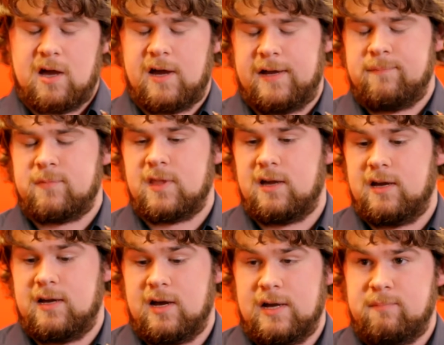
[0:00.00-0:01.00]
Hi,
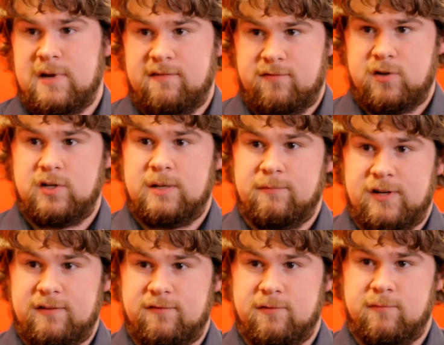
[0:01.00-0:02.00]
uh, I'm Matt Vogt and I'm
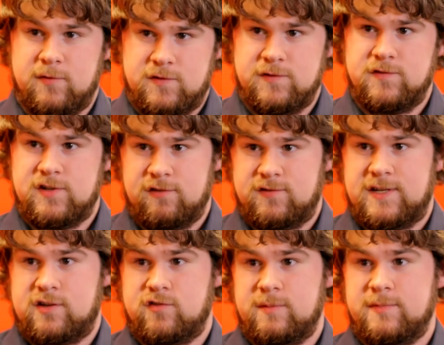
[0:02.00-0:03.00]
running for RUSU's General
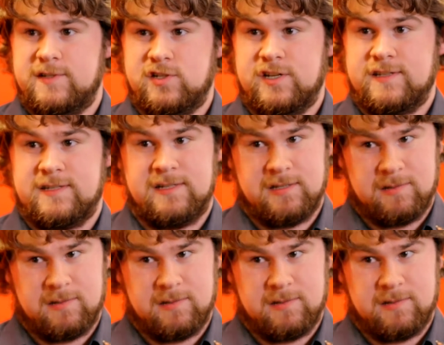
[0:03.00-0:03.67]
Secretary position as an